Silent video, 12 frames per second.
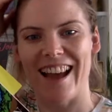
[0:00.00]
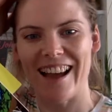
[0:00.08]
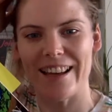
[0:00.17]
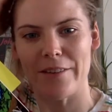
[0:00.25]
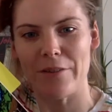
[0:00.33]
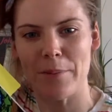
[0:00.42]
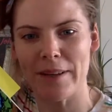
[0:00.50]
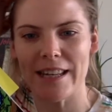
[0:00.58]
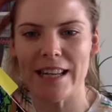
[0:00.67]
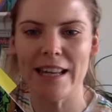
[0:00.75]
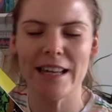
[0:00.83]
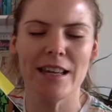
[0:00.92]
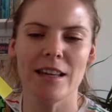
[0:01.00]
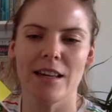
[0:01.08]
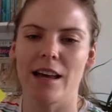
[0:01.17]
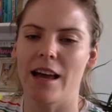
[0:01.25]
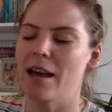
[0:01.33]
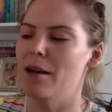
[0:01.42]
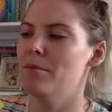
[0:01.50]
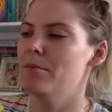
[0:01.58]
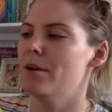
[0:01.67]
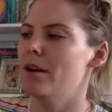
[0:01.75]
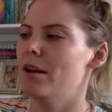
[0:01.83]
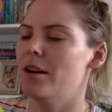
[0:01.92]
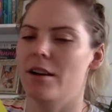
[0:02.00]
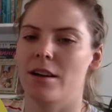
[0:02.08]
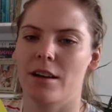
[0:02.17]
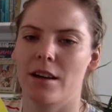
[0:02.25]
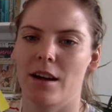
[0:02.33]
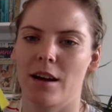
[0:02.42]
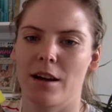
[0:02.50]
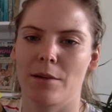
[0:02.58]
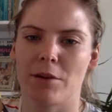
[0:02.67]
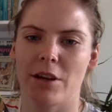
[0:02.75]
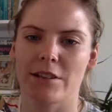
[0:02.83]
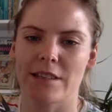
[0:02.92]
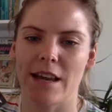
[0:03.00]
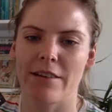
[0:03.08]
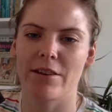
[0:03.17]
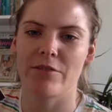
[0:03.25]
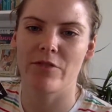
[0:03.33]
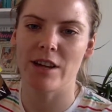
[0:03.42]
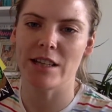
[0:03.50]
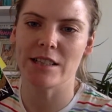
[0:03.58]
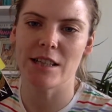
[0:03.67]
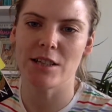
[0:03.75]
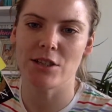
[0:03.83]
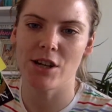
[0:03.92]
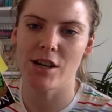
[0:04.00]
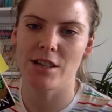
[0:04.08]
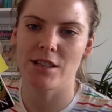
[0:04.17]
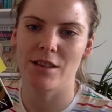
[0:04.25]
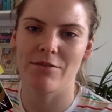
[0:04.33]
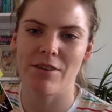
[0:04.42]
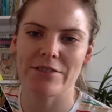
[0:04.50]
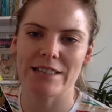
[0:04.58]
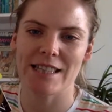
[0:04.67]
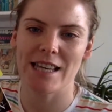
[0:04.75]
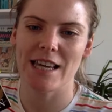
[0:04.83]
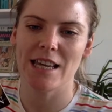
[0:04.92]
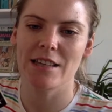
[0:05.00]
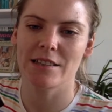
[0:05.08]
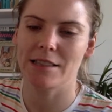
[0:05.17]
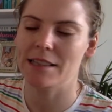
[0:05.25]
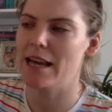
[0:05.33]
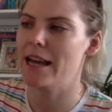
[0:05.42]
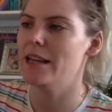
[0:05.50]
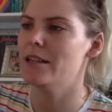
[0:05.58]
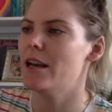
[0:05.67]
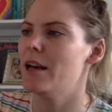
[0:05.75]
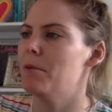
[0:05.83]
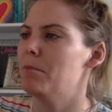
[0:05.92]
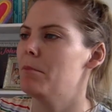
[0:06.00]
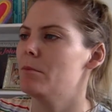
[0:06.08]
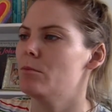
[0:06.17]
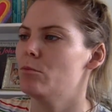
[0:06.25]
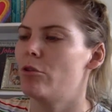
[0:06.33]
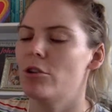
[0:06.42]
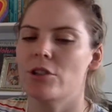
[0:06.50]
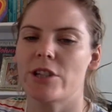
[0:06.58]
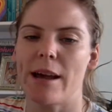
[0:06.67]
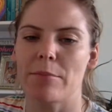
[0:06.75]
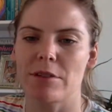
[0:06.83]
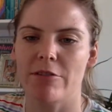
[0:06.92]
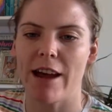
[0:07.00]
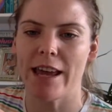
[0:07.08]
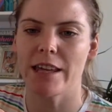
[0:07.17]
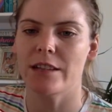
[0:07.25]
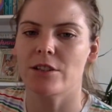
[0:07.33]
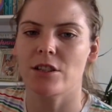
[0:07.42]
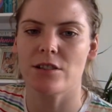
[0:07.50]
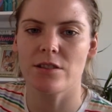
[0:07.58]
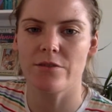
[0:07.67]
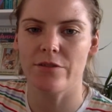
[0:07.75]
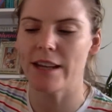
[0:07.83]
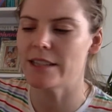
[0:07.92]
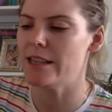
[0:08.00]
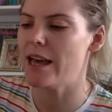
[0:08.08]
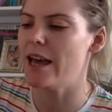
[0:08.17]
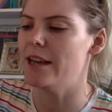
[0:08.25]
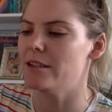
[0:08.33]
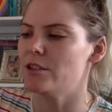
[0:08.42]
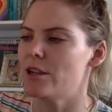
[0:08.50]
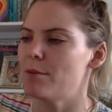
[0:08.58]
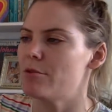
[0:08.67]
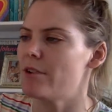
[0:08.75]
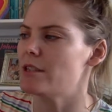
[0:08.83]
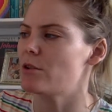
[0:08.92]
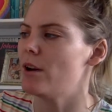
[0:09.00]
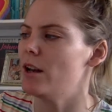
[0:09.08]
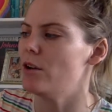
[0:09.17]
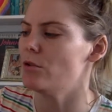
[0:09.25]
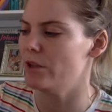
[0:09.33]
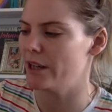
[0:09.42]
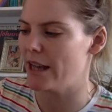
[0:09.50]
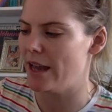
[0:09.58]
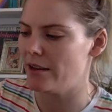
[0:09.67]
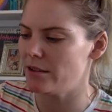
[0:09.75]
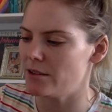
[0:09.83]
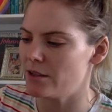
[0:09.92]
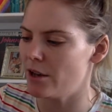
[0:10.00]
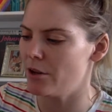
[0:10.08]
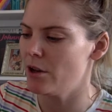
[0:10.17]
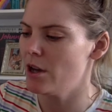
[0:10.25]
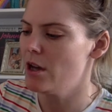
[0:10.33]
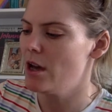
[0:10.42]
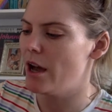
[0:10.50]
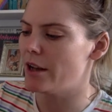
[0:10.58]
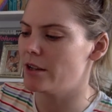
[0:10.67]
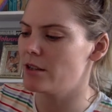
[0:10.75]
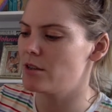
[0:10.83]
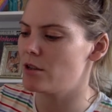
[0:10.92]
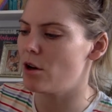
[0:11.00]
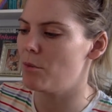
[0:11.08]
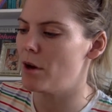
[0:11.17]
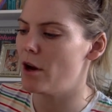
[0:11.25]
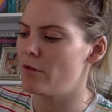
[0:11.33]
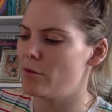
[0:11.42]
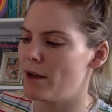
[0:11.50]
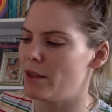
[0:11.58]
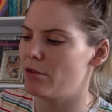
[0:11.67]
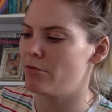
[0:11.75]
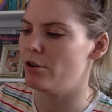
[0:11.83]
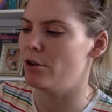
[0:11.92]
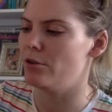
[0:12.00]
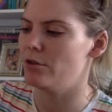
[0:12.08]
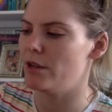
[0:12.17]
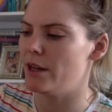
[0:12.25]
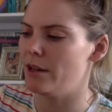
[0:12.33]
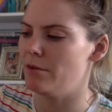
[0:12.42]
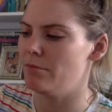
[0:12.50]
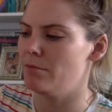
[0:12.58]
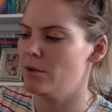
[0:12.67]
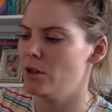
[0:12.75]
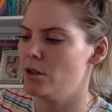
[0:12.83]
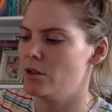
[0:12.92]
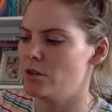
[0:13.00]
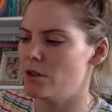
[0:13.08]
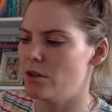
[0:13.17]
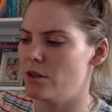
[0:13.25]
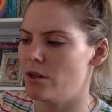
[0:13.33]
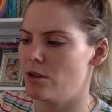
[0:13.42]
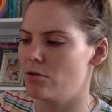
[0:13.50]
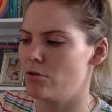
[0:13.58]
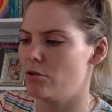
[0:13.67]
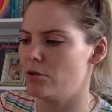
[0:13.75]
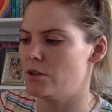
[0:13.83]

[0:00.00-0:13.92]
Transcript: Hi everybody. I'm going to carry on reading Journey to the River Sea today. We're on chapter 8, just flicked ahead, and chapter 8 is quite a long one again, so I'm going to stop halfway through so that you're not